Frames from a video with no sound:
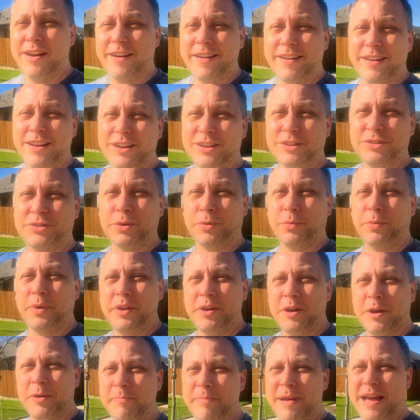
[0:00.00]
All right, y'all, so
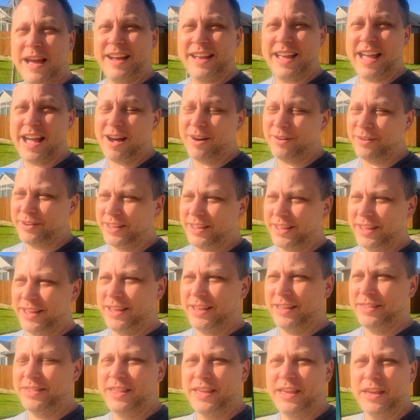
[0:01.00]
we are back out
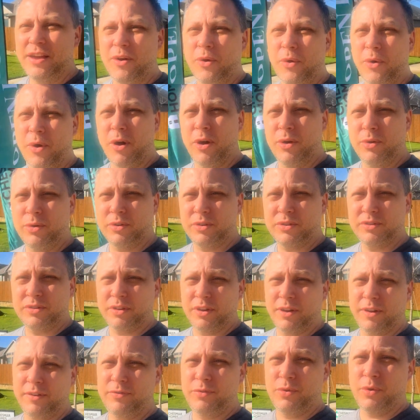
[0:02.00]
in the Oaks
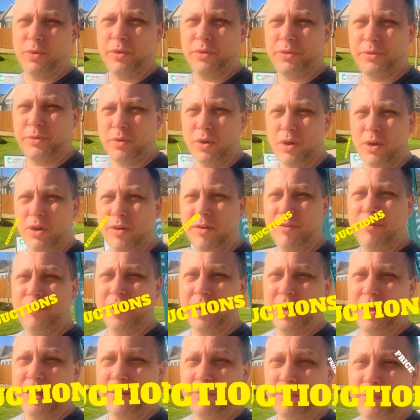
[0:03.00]
of North Grove
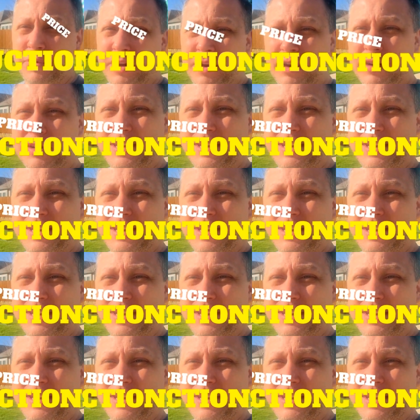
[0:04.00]
and we are